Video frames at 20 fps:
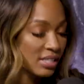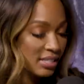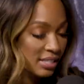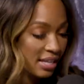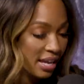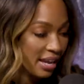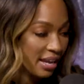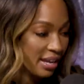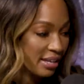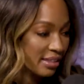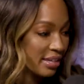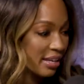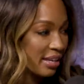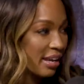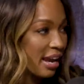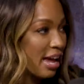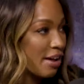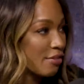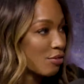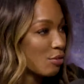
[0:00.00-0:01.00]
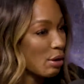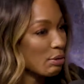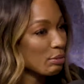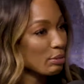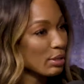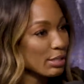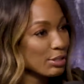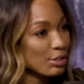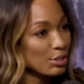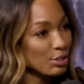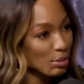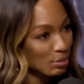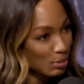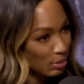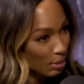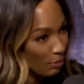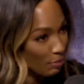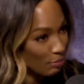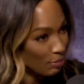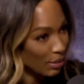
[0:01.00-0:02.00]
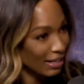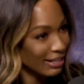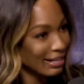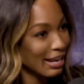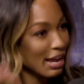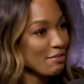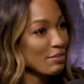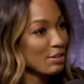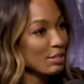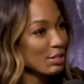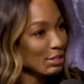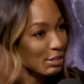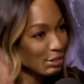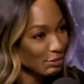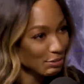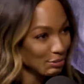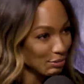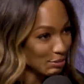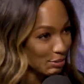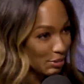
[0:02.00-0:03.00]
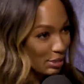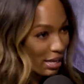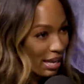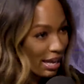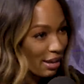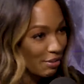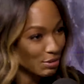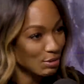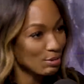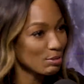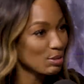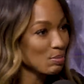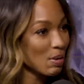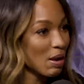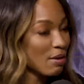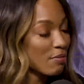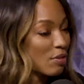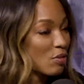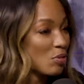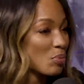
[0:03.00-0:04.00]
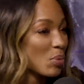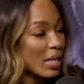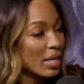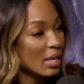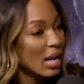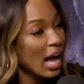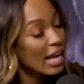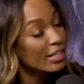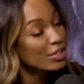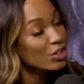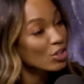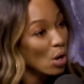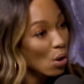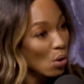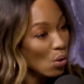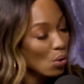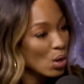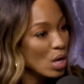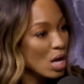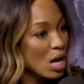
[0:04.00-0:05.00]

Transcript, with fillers: say that I have great relationships with everybody and I have a good, healthy respect for everybody. I don't.